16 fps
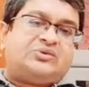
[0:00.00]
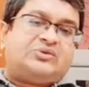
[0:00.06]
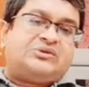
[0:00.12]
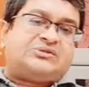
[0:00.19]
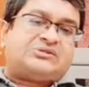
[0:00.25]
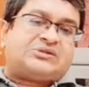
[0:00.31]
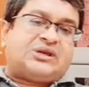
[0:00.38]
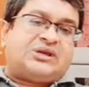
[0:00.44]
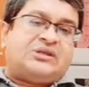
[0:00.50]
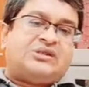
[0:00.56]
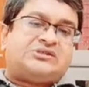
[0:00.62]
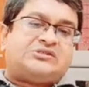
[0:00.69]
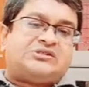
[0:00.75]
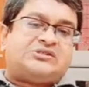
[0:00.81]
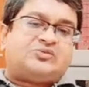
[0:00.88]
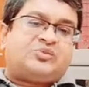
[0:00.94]
to
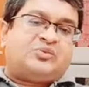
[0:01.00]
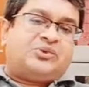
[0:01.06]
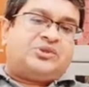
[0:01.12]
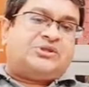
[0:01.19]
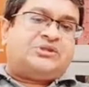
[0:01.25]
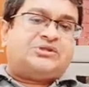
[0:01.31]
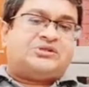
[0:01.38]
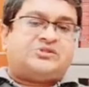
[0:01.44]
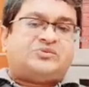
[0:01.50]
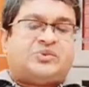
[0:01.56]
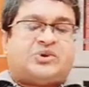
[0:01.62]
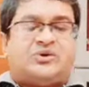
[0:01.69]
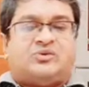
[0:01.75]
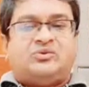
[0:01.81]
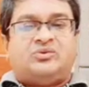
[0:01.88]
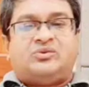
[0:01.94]
Aeschylus's Prometheus
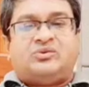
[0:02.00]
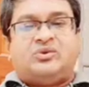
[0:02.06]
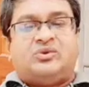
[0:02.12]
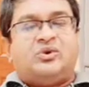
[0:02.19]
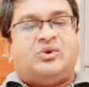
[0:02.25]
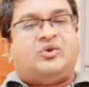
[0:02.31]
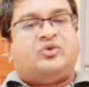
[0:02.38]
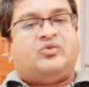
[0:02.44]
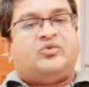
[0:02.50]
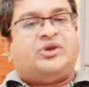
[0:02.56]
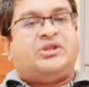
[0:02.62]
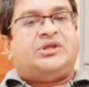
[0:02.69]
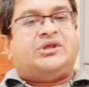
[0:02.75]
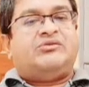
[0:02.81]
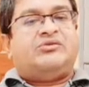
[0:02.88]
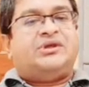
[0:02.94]
bound
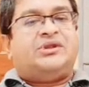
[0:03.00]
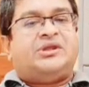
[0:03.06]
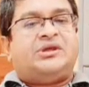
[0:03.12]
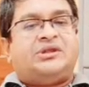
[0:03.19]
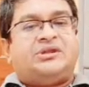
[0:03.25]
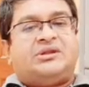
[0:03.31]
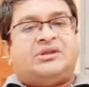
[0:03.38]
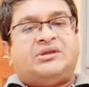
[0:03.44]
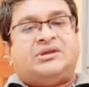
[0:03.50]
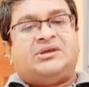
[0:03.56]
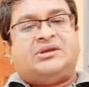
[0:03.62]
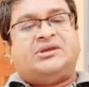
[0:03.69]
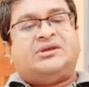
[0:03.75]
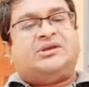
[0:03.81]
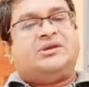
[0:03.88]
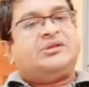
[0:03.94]
when he read it,
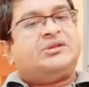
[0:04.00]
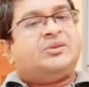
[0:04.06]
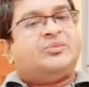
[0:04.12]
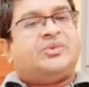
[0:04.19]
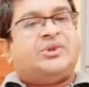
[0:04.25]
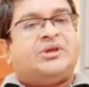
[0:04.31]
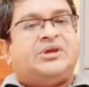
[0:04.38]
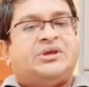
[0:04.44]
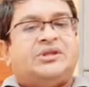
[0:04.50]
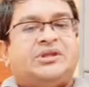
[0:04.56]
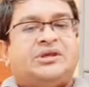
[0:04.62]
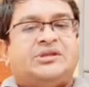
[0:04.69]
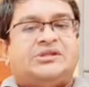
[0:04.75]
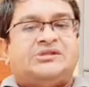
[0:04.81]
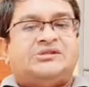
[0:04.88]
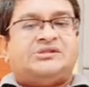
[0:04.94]
the play in
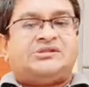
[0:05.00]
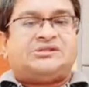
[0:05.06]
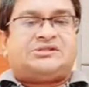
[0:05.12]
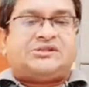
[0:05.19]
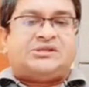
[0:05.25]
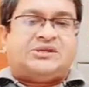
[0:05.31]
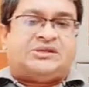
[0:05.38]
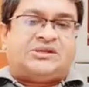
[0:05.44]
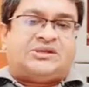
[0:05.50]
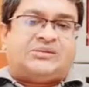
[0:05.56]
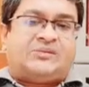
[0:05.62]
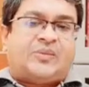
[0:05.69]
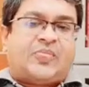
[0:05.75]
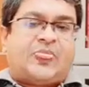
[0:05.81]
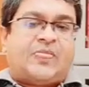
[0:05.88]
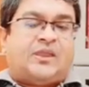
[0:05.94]

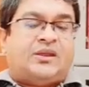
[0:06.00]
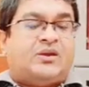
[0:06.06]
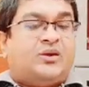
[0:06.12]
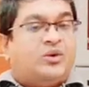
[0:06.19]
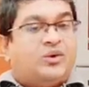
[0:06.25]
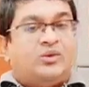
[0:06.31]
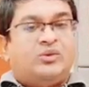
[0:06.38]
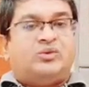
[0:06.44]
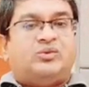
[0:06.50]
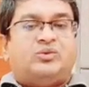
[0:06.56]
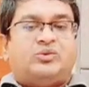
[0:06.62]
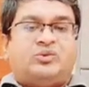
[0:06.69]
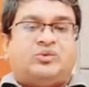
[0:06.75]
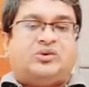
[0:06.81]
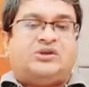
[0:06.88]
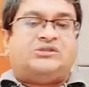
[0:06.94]
1816,
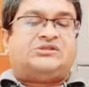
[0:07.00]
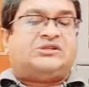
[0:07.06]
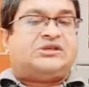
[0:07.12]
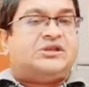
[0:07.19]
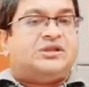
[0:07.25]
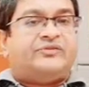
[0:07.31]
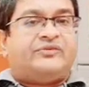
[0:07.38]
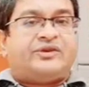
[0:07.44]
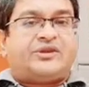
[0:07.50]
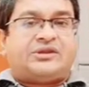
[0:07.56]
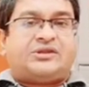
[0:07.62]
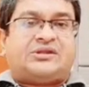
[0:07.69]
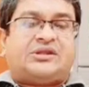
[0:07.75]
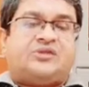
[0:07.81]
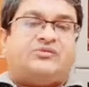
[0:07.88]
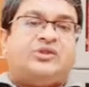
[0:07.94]
although it's
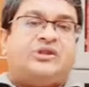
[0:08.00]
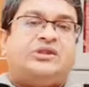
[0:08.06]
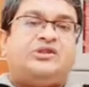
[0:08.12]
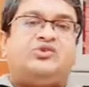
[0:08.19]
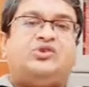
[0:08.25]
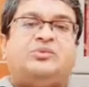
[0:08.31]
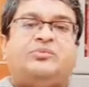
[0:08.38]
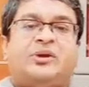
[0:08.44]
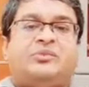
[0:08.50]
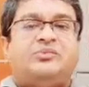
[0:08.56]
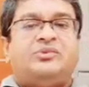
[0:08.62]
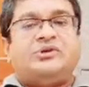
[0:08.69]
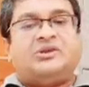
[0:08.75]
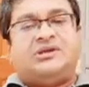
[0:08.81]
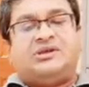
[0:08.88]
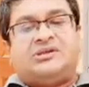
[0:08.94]
significant and we need to
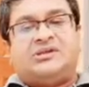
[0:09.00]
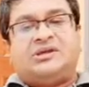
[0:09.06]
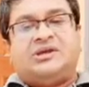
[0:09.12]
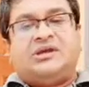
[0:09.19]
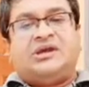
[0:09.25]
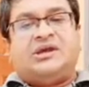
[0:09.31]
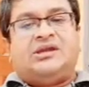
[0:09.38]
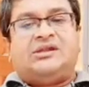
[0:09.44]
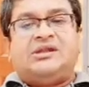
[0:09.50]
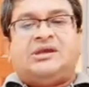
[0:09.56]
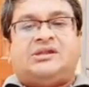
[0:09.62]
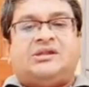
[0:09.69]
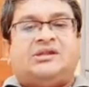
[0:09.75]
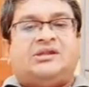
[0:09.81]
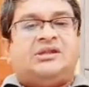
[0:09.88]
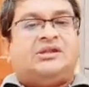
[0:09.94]
remember it
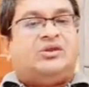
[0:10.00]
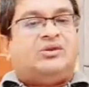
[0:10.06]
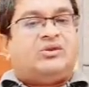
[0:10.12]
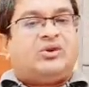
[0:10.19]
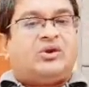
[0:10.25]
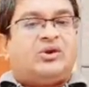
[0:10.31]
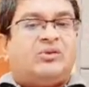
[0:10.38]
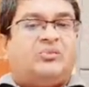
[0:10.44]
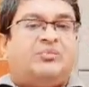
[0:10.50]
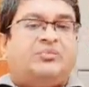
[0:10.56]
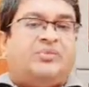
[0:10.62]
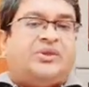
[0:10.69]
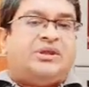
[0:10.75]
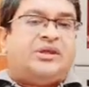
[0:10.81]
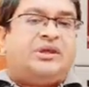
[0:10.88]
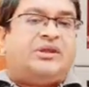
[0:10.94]
that he did
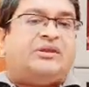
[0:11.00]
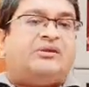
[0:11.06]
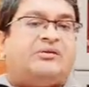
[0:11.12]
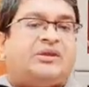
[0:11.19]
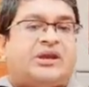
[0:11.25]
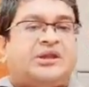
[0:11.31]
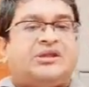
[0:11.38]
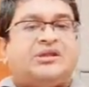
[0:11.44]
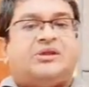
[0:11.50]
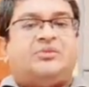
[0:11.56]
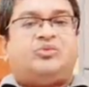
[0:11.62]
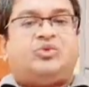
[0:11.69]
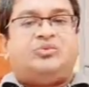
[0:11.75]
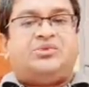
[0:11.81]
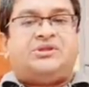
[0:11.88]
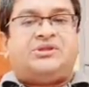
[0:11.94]
not begin
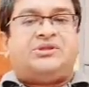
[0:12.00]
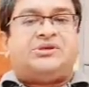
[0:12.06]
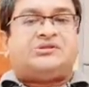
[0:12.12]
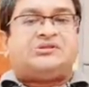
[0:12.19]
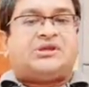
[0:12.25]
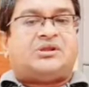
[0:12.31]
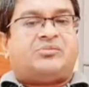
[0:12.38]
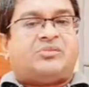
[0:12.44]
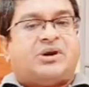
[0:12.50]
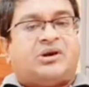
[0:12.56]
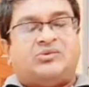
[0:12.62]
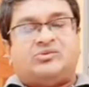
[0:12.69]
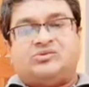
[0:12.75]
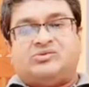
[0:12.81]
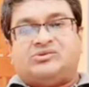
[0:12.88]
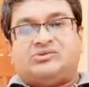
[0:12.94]
writing Prometheus
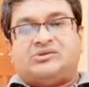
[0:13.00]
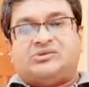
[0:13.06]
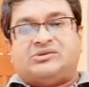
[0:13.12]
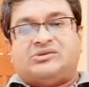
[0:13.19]
Unbound